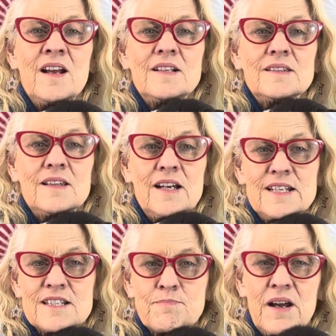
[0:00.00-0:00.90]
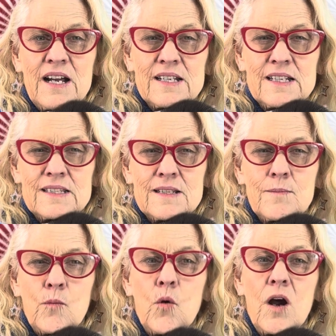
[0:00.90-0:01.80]
light spot in
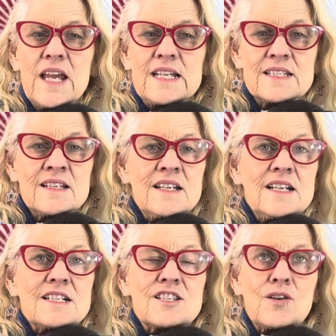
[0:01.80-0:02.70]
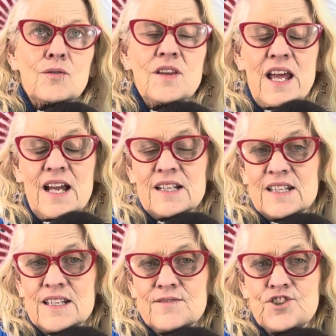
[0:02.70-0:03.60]
them, white. So that
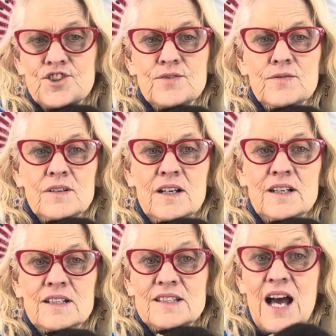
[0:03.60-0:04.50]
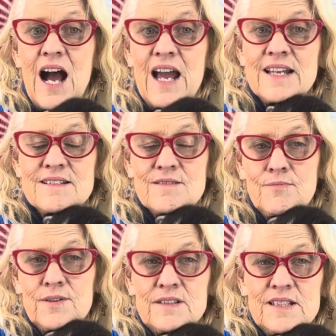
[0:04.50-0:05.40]
gives you, the eyes
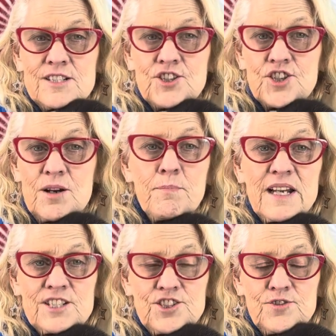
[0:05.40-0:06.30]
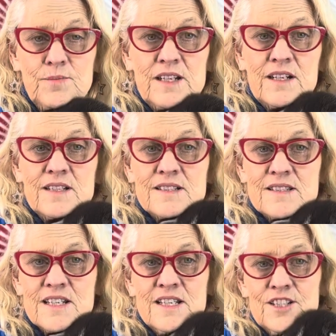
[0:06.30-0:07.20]
really jump at you because
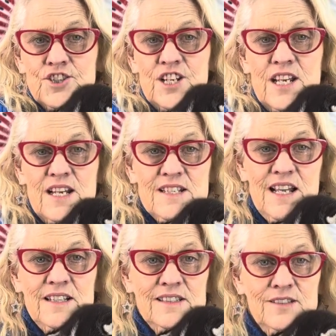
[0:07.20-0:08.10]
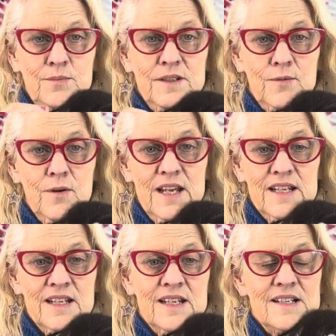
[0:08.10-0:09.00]
she has that little bit of white.
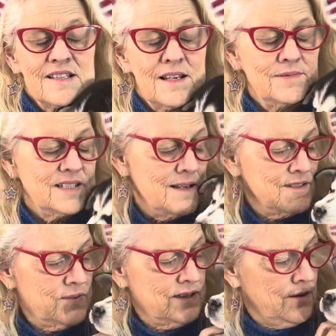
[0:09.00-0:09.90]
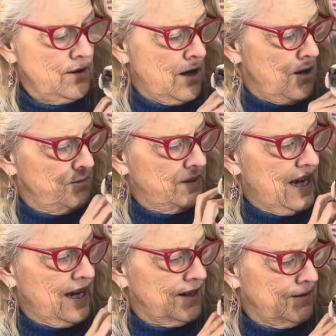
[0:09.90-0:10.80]
Sometimes when they're all
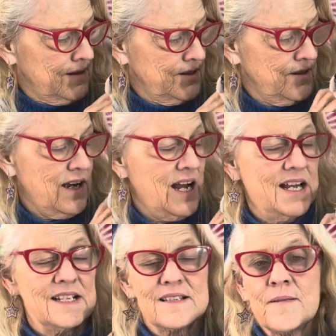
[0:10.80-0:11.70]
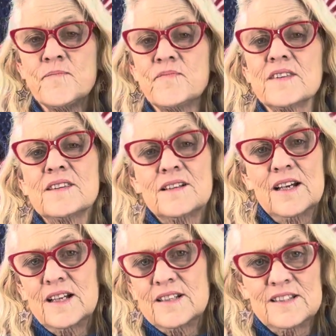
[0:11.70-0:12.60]
black around their eyes,
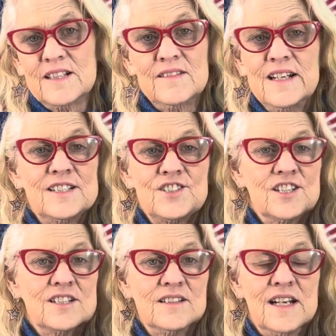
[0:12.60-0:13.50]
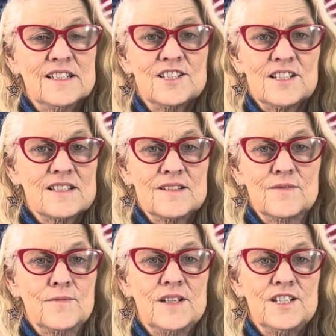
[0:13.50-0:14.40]
the light doesn't
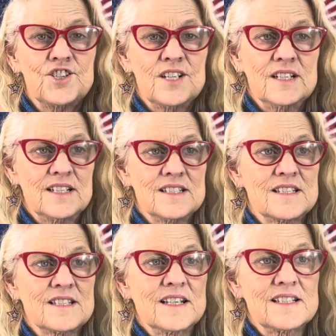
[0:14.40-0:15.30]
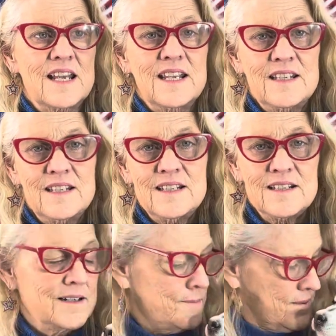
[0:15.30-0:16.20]
reach it. It gets eaten
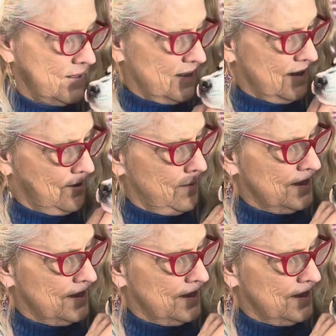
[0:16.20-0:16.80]
up, you know, by